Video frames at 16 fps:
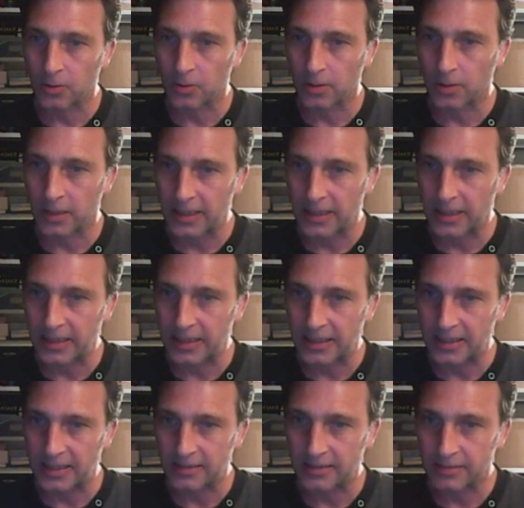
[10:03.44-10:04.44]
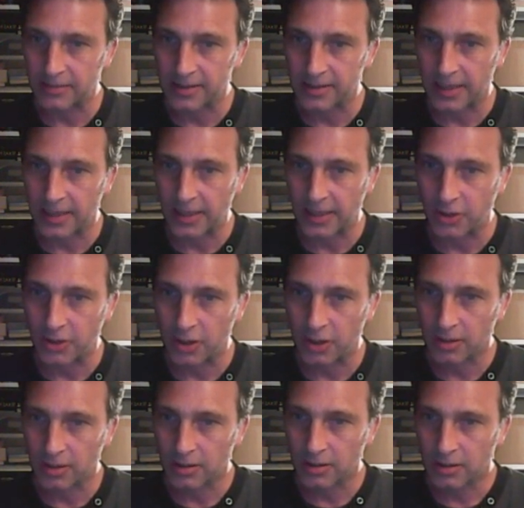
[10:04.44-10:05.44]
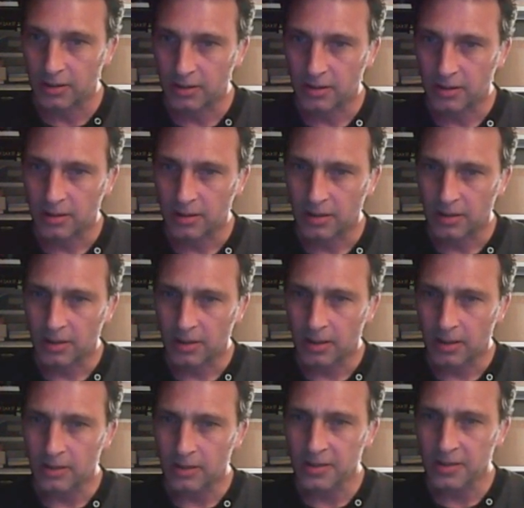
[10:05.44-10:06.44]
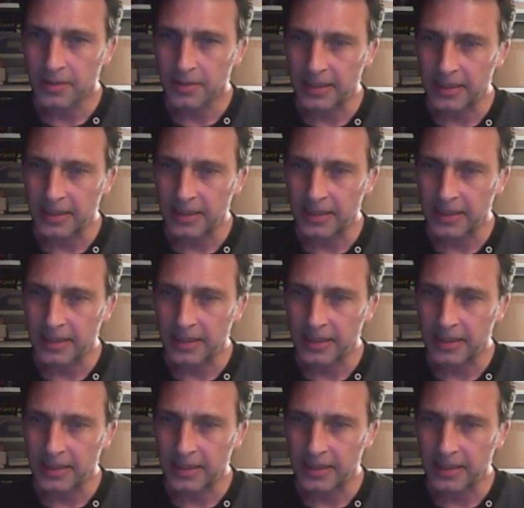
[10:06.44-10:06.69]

on at any stage? Looks to be